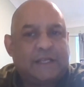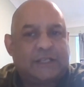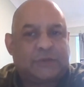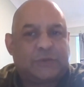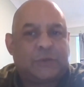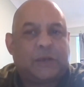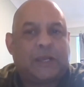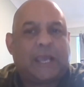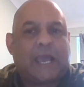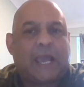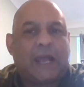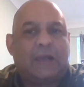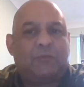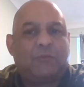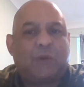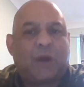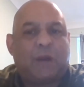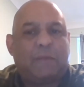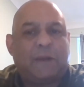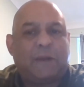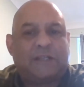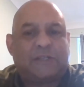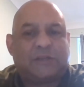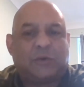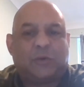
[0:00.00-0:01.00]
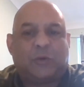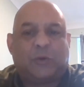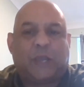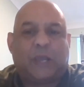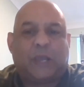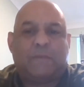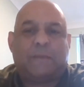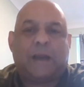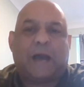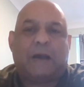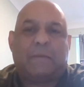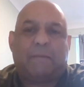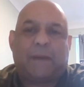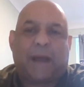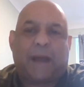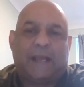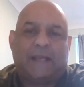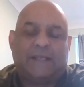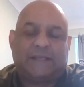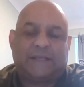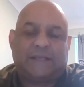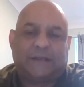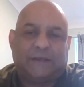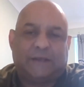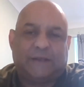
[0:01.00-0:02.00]
So again, when we're talking about
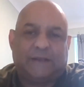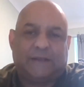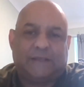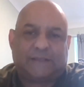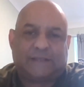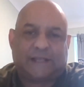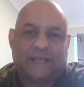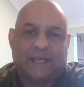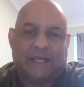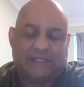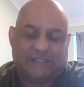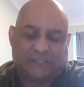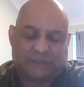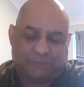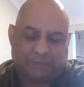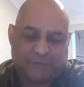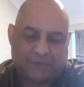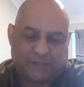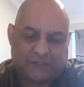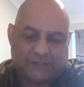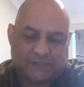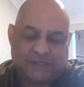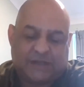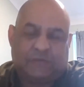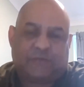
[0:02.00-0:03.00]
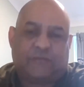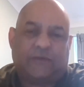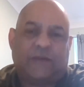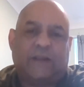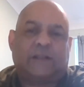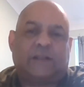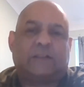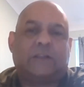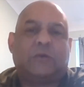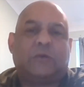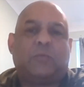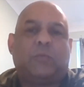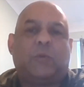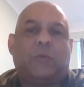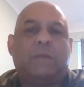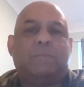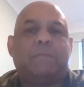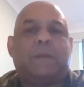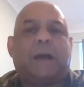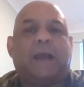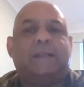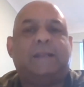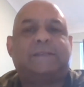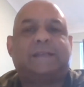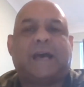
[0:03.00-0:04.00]
maintenance, it's specific that we
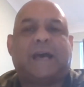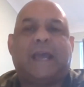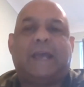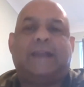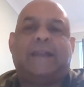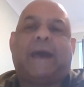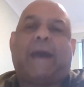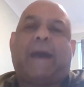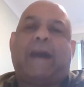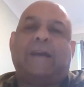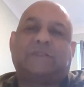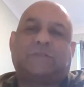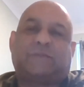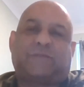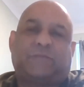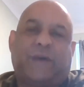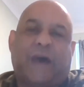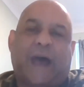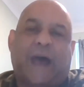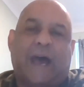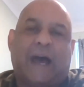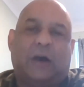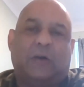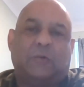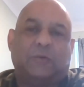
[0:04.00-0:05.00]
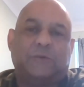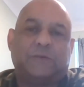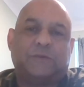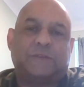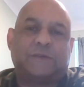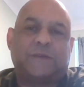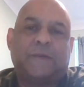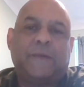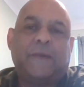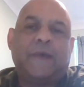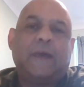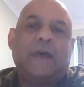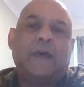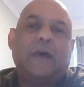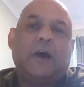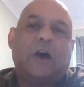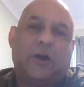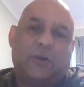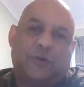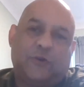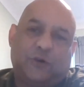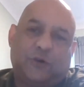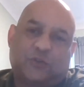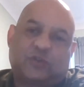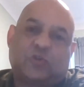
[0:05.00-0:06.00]
maintain as found
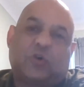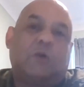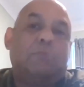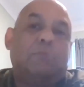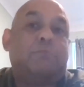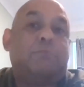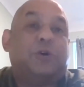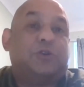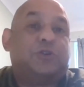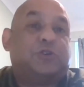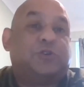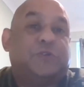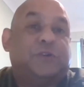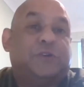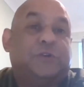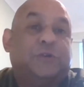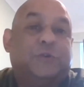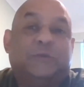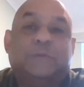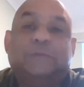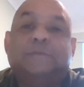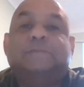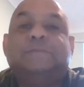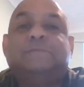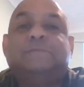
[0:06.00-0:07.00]
and not try and butcher the door.